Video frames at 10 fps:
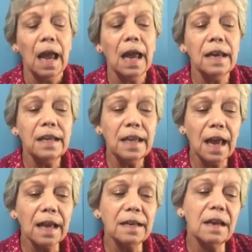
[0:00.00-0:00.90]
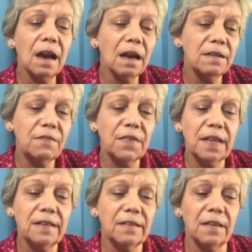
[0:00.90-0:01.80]
and yet God
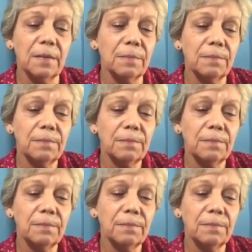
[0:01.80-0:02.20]
feeds them.